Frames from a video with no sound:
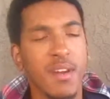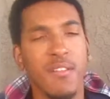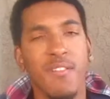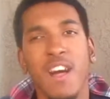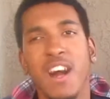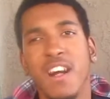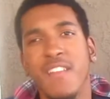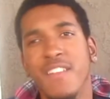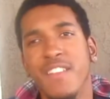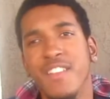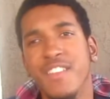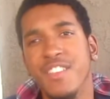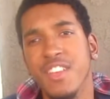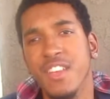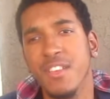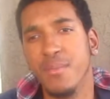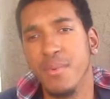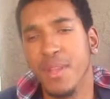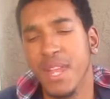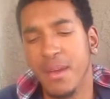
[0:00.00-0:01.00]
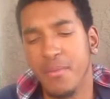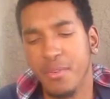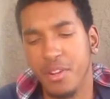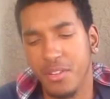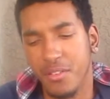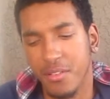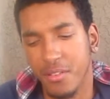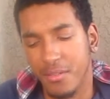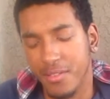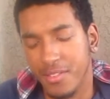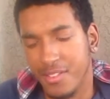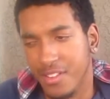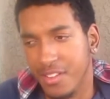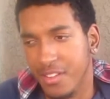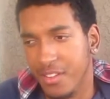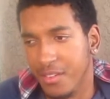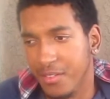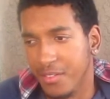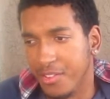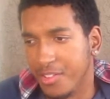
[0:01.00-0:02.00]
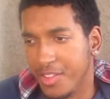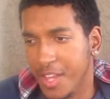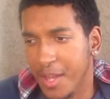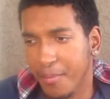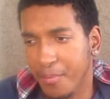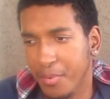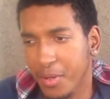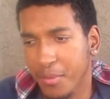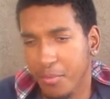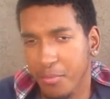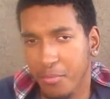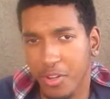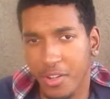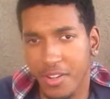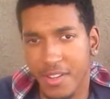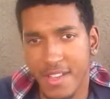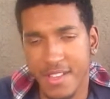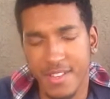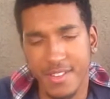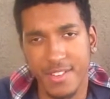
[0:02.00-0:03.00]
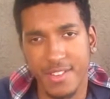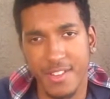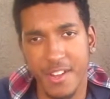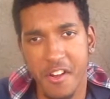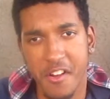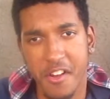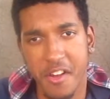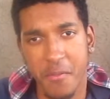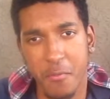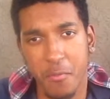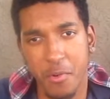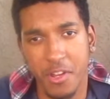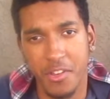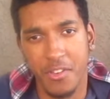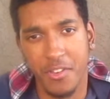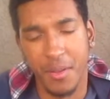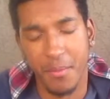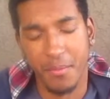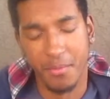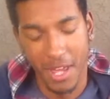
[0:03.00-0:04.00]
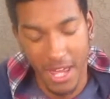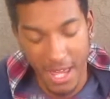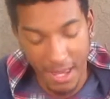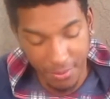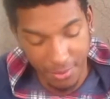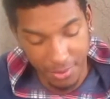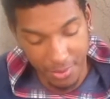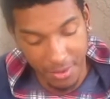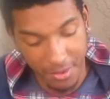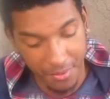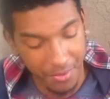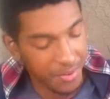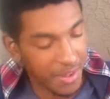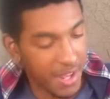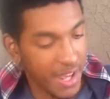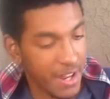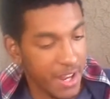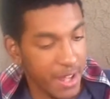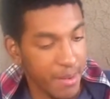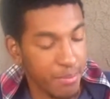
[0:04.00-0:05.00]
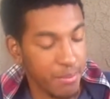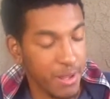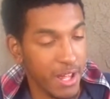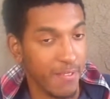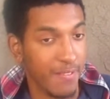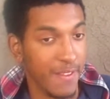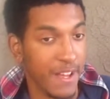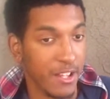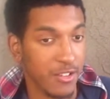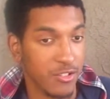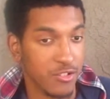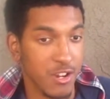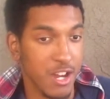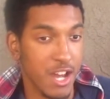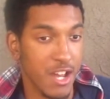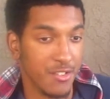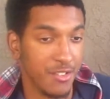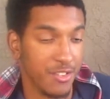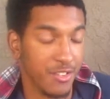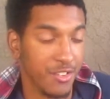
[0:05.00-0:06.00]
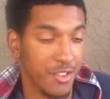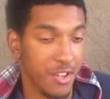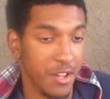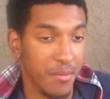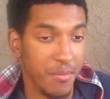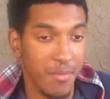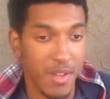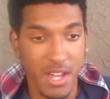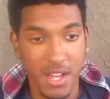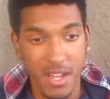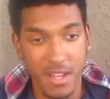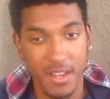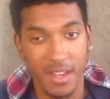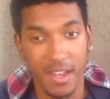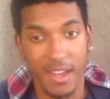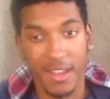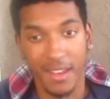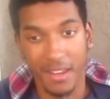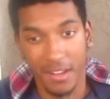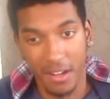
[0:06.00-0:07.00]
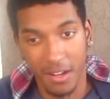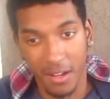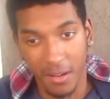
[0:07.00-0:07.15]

Luckily, the team's been able to step up when necessary and win some games. You know what I'm saying? They played like trash and some. And,